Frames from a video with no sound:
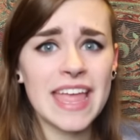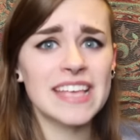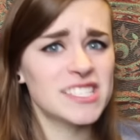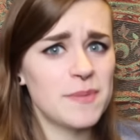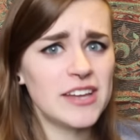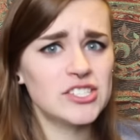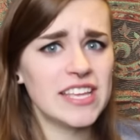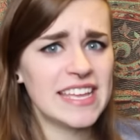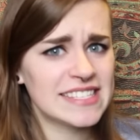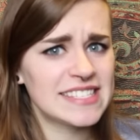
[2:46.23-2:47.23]

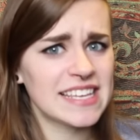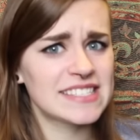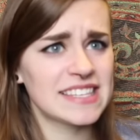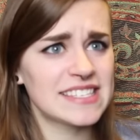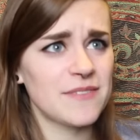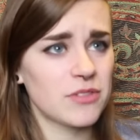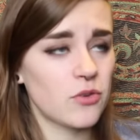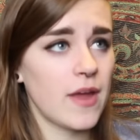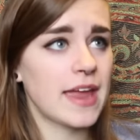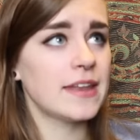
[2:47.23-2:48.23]
especially in sixth and
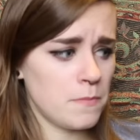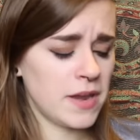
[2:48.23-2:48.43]
seventh grade.